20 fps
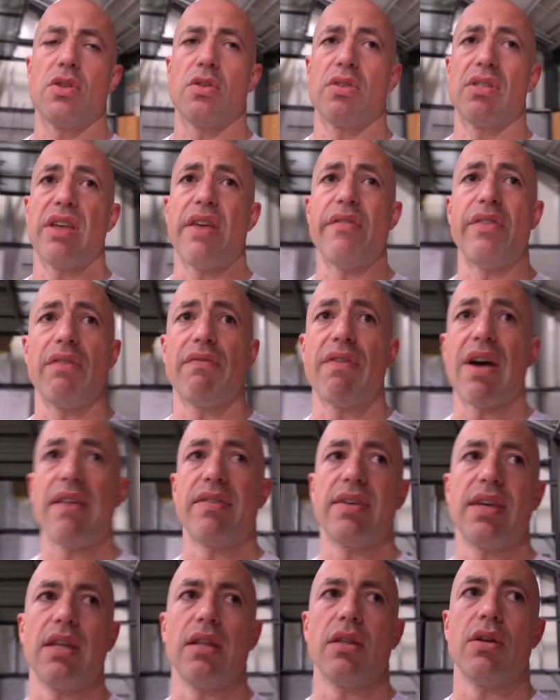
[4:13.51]
So
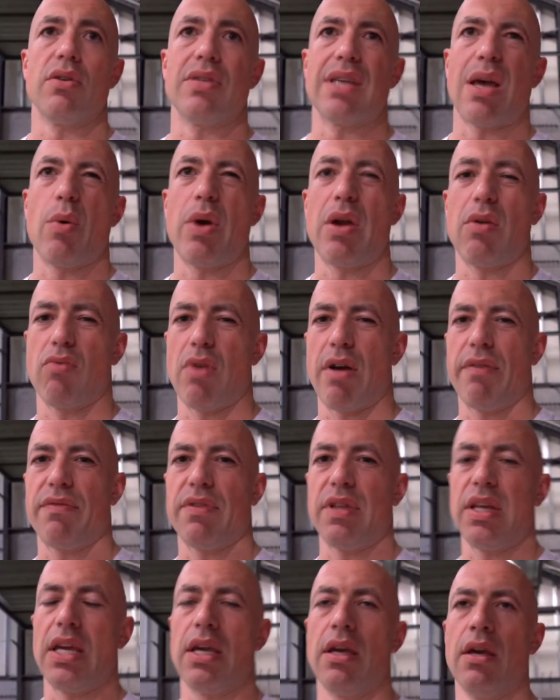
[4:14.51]
75 kilos, I weigh
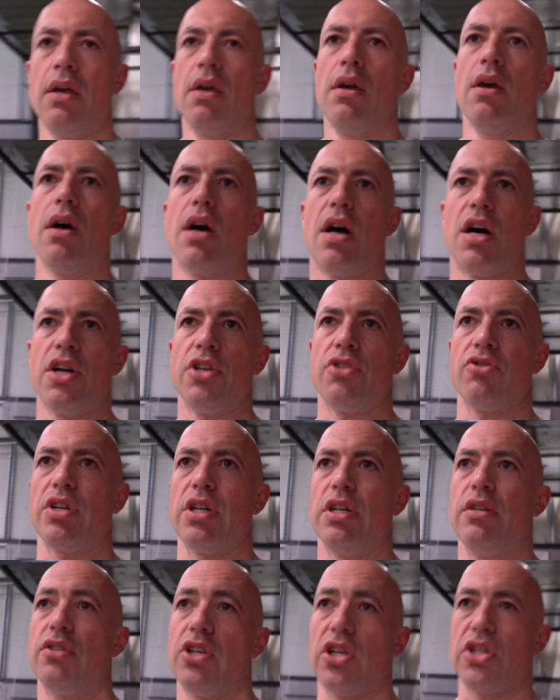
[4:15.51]
roughly
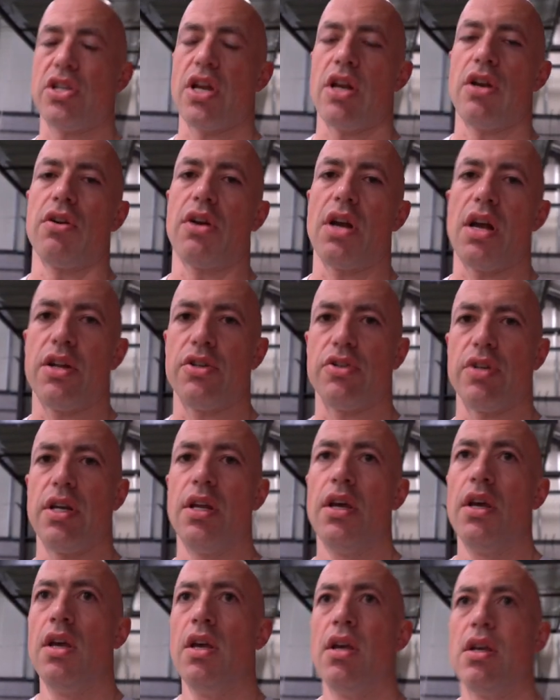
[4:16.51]
100, just under 100.